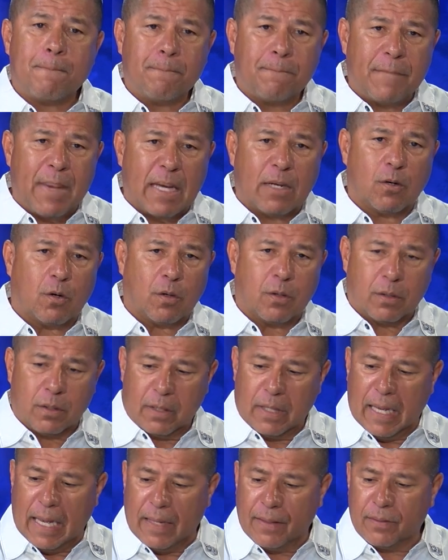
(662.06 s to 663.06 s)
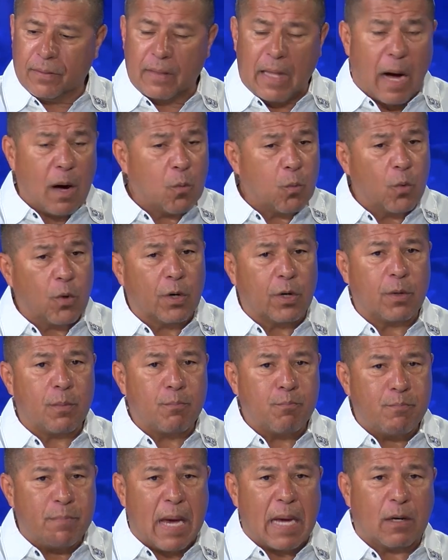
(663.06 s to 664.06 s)
meno. And that
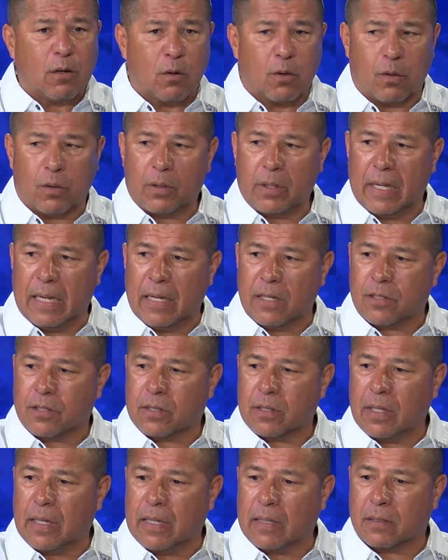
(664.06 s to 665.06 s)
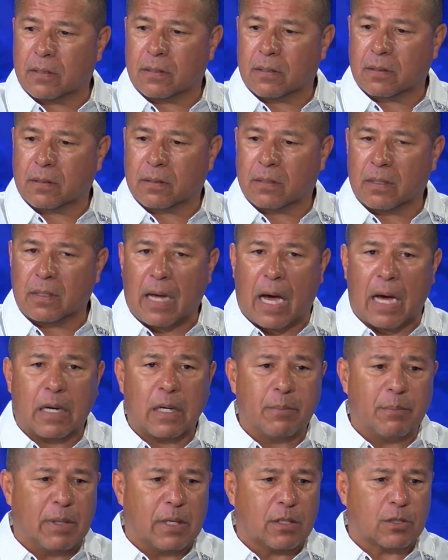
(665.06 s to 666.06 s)
word meno it's, it's
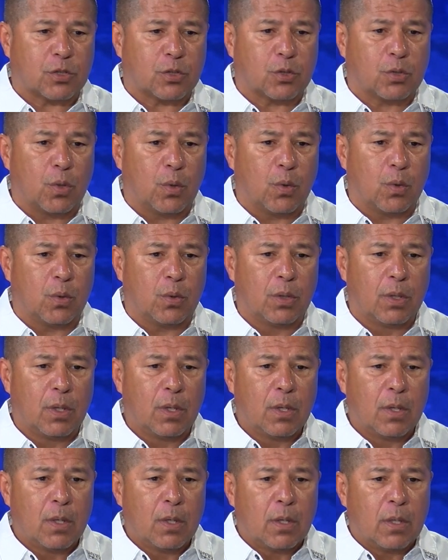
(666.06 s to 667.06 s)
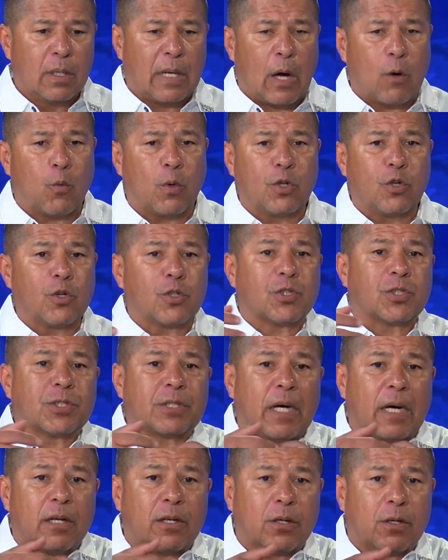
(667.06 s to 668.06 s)
synonymous to, like when you
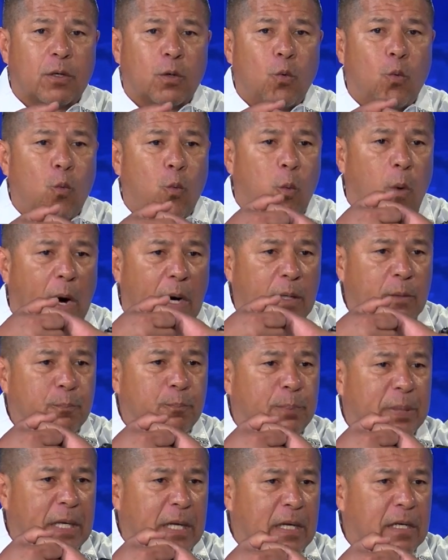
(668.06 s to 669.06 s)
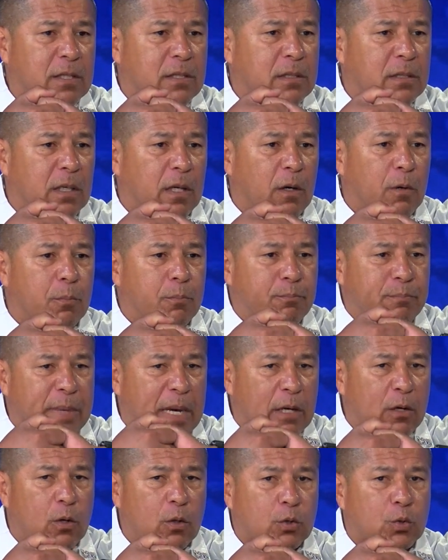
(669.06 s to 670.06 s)
solder one piece of
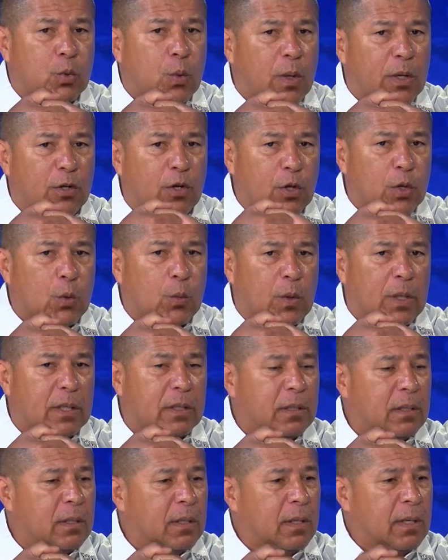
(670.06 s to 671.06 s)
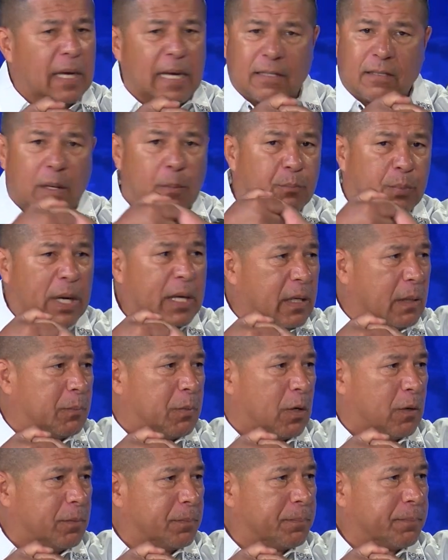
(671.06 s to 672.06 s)
metal to another one, mm. it's
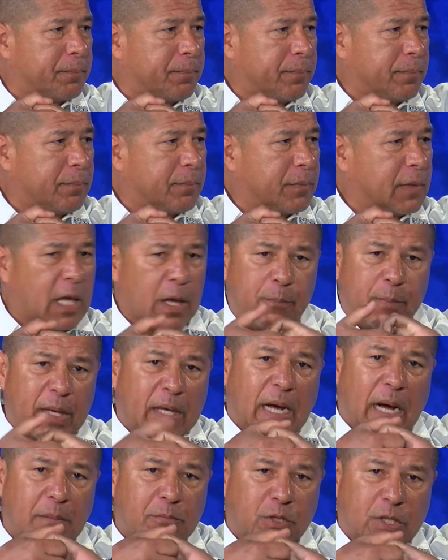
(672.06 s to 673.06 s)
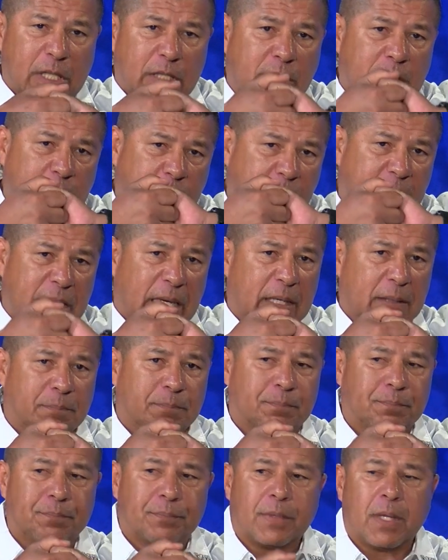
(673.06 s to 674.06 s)
unbreakable. Right. It becomes just the
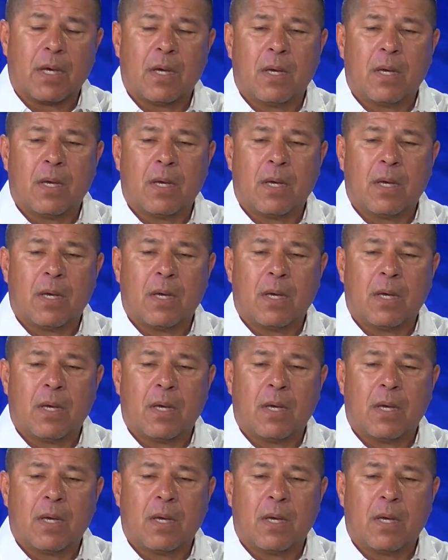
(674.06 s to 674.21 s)
same.